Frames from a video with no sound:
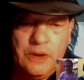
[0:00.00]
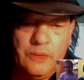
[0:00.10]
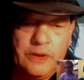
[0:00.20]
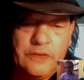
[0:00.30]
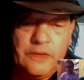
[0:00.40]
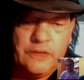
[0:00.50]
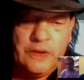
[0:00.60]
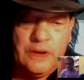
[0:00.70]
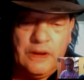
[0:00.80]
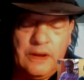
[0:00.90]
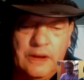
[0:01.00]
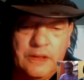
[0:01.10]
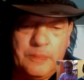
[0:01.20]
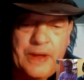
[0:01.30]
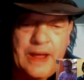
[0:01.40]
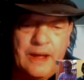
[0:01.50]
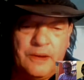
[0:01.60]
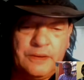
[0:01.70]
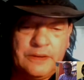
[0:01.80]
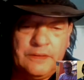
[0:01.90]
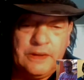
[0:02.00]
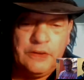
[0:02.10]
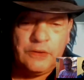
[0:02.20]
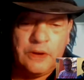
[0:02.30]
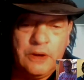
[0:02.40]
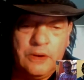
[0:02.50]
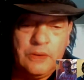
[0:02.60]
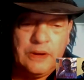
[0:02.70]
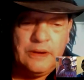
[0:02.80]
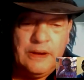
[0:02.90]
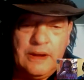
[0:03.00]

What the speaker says: which is the pound and the euro and